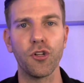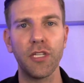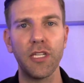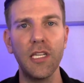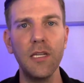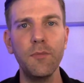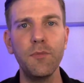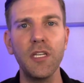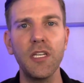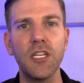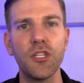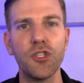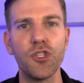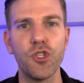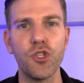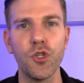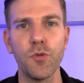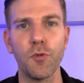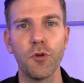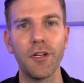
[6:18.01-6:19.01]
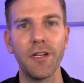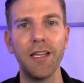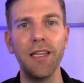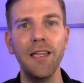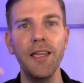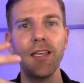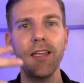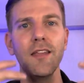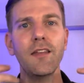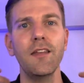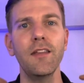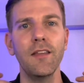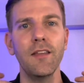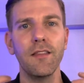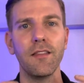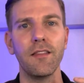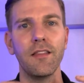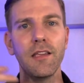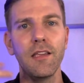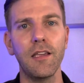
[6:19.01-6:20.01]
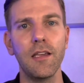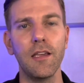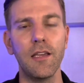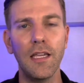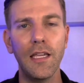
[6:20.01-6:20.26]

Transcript: keep the consumer in the